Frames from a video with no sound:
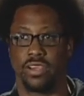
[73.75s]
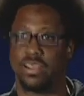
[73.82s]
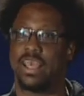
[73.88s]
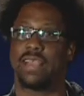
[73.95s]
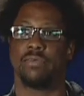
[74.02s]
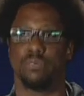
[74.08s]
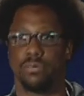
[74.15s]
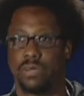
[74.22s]
you're
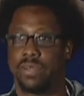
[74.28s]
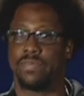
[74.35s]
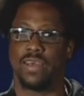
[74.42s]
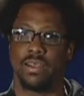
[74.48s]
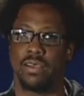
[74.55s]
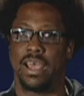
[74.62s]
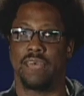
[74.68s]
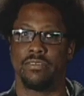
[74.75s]
like, well, what if
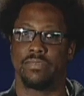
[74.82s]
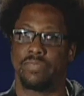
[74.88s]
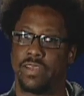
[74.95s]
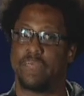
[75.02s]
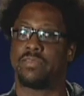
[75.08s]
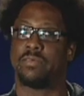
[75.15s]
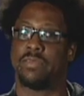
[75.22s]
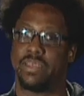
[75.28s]
I don't have a
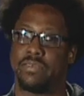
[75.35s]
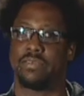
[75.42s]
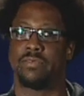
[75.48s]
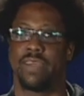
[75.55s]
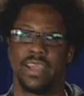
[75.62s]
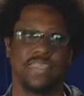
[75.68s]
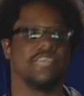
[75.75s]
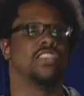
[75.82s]
friend from a different
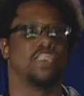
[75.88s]
race?